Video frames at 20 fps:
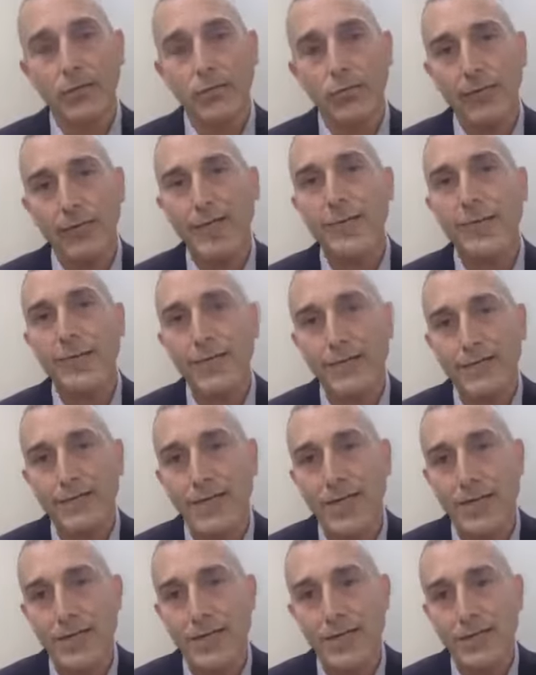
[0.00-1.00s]

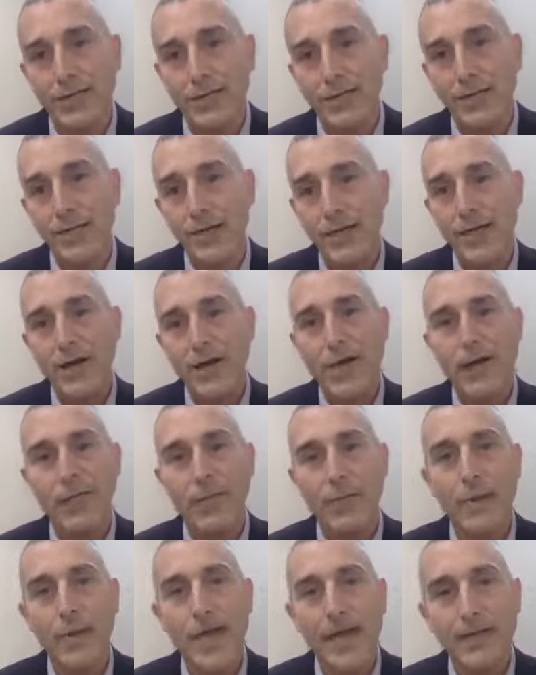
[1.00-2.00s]
rehabilitation of
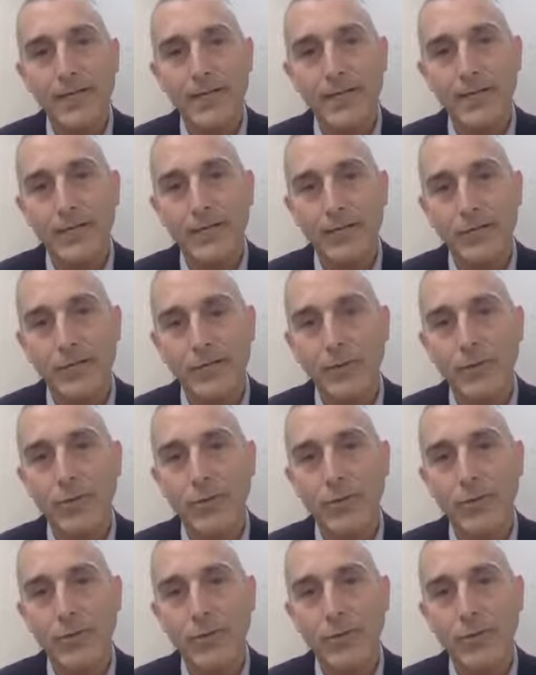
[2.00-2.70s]
a pain condition,